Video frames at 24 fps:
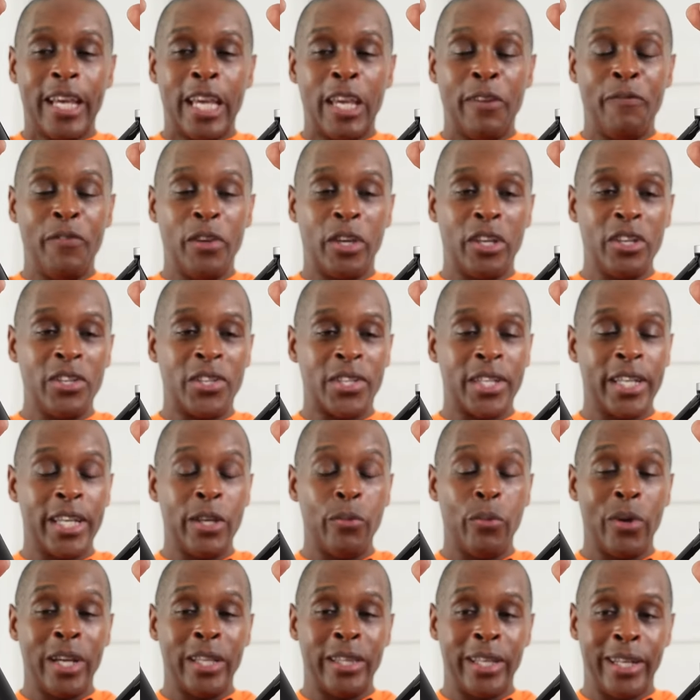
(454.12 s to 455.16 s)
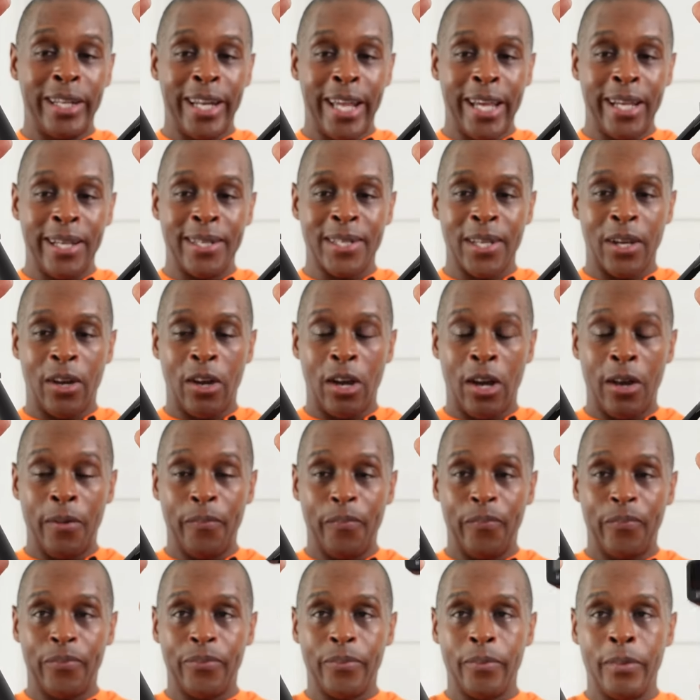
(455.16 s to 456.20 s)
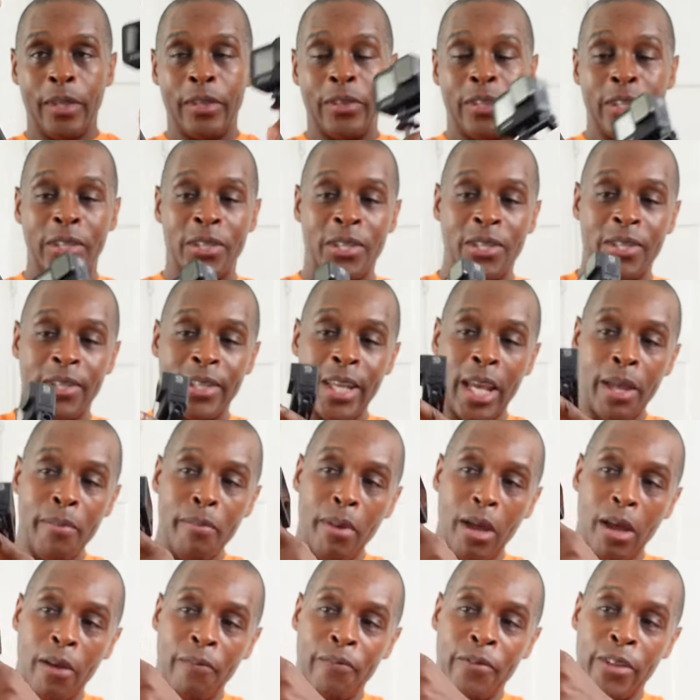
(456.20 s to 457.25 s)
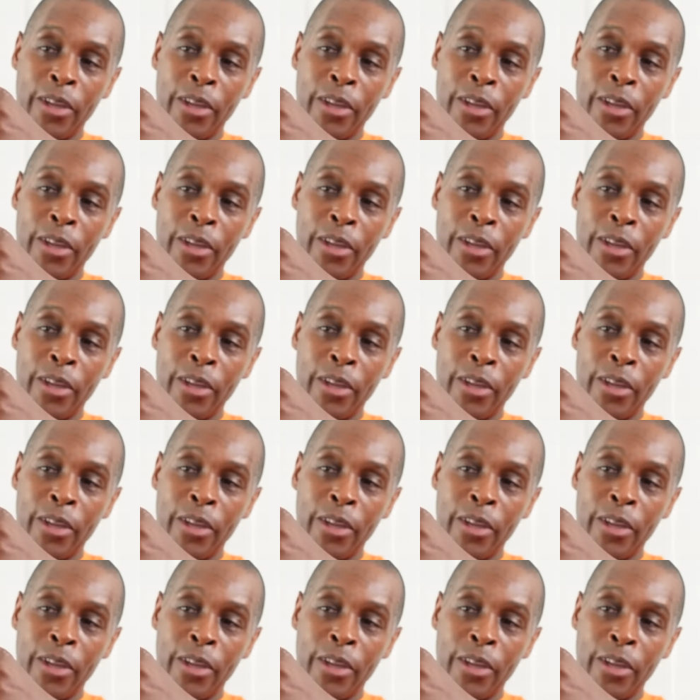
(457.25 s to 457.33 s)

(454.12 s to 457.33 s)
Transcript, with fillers: If you can see where the legs are, the stem of